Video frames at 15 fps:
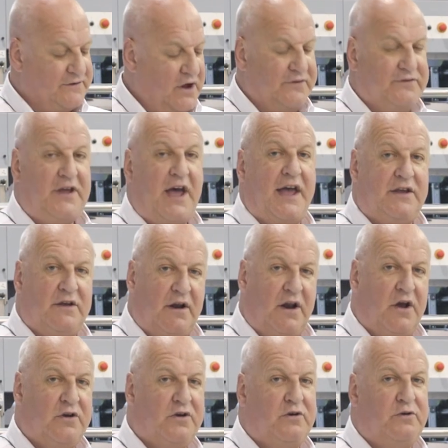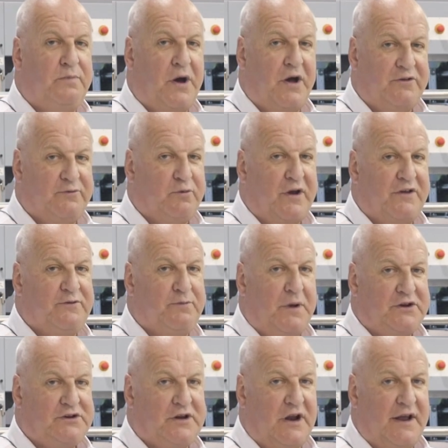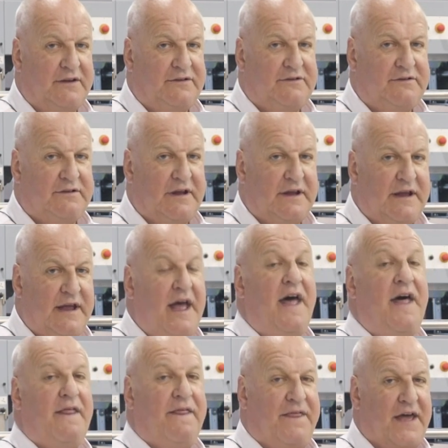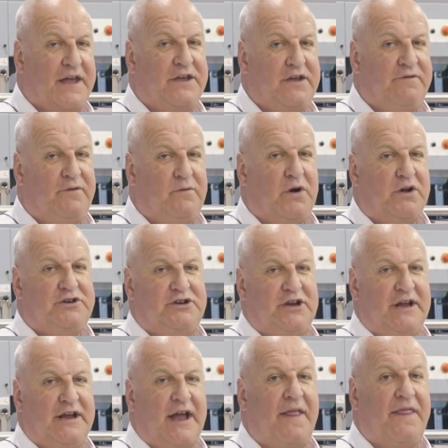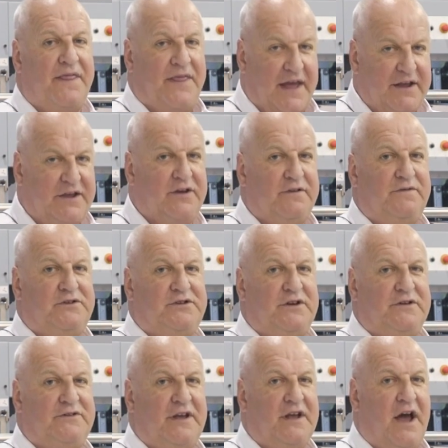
contact your local Postpress specialist. Thank you for watching and thank you for choosing